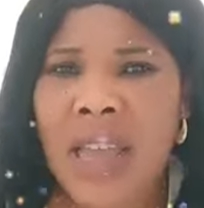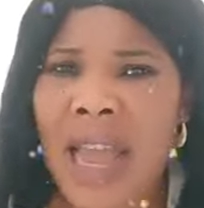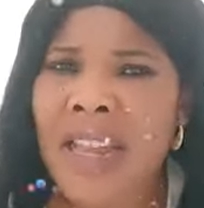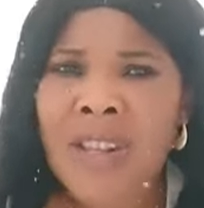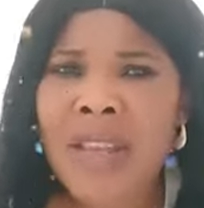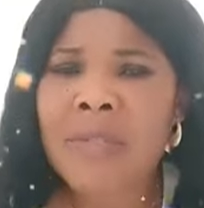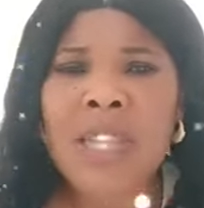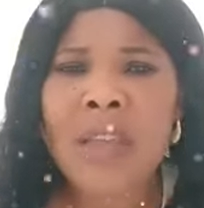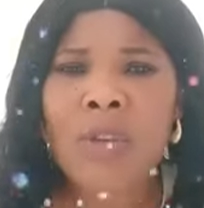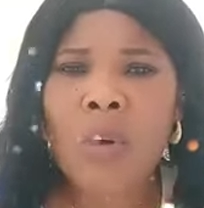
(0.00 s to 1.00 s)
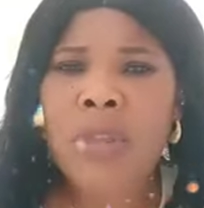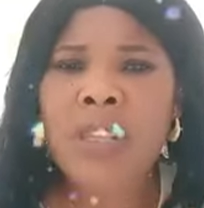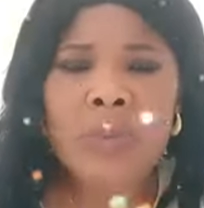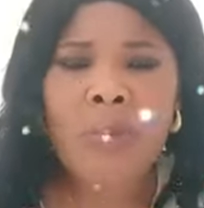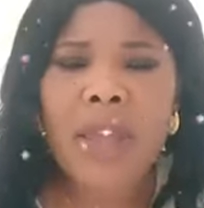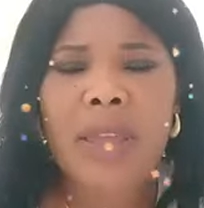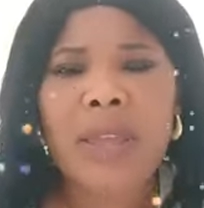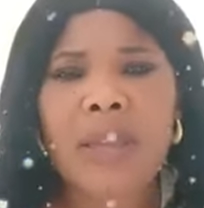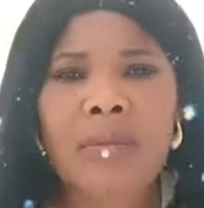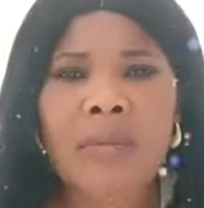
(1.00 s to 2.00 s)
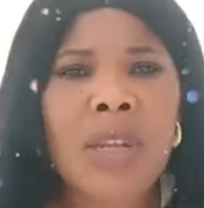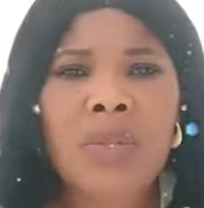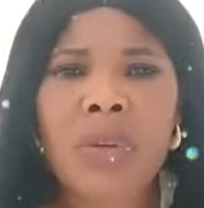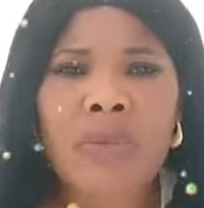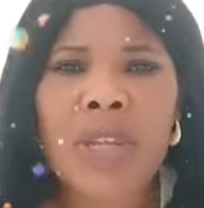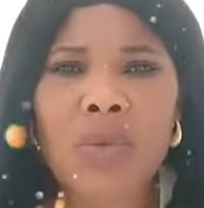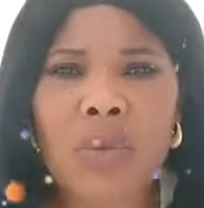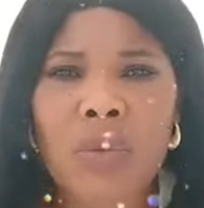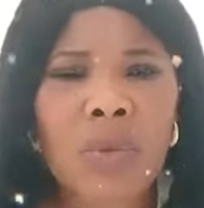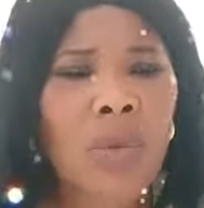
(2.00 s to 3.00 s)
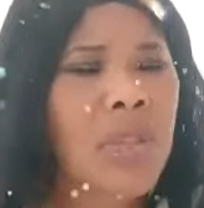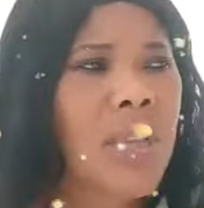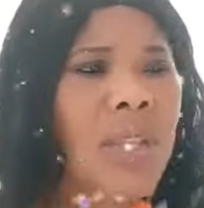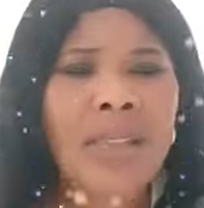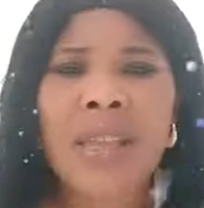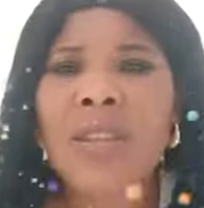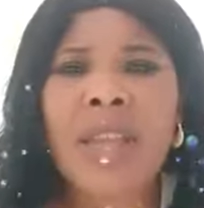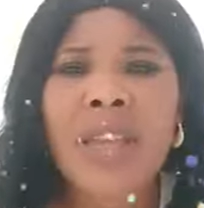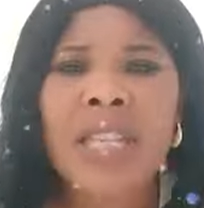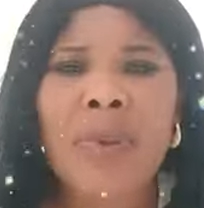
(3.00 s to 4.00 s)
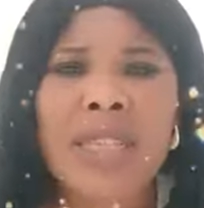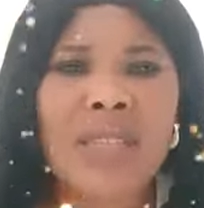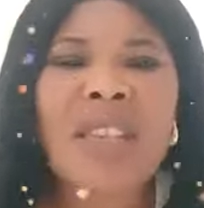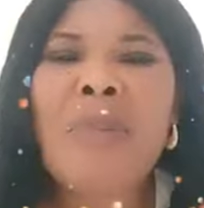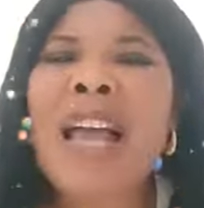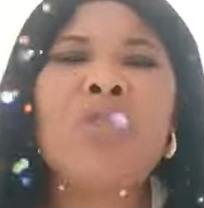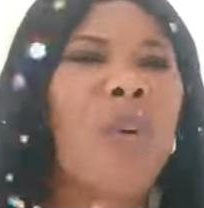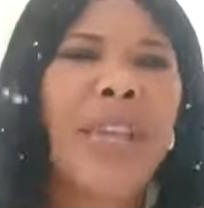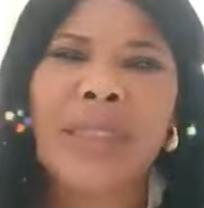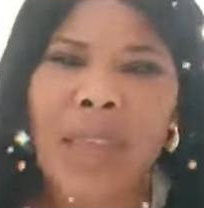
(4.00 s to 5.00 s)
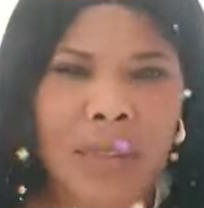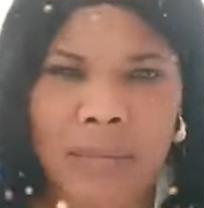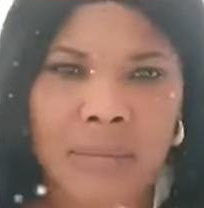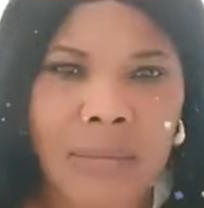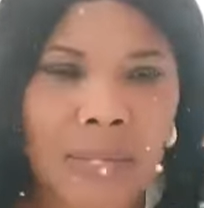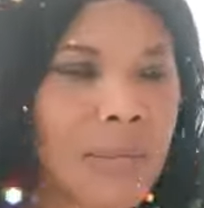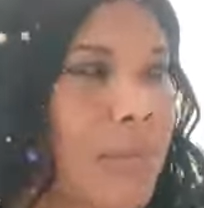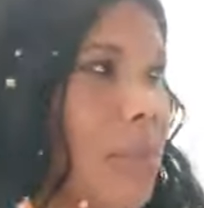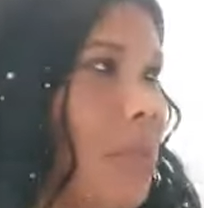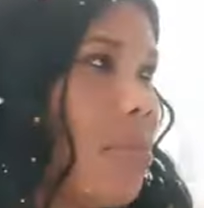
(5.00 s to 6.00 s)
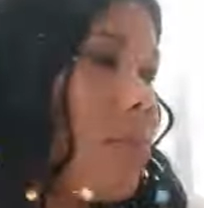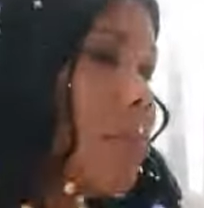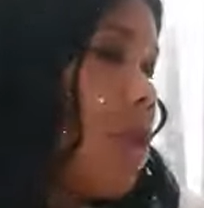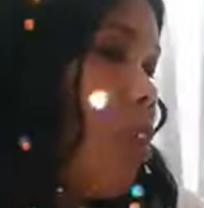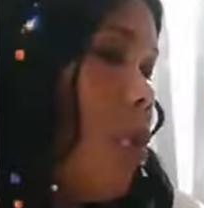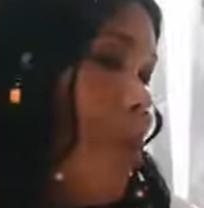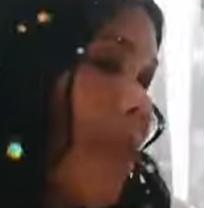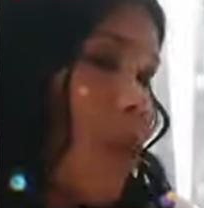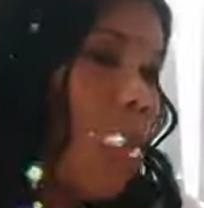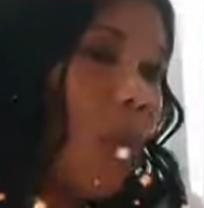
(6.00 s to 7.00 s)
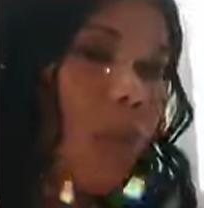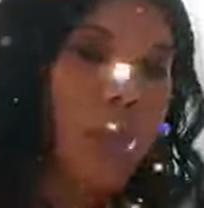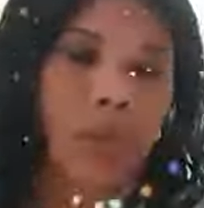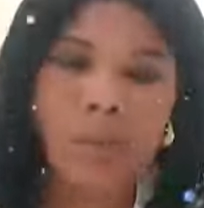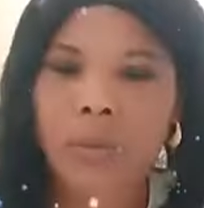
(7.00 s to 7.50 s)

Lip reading: I see, you know, this boy, one are not vessel. You know, say they're not the hate person. I just hate them. Oh my God.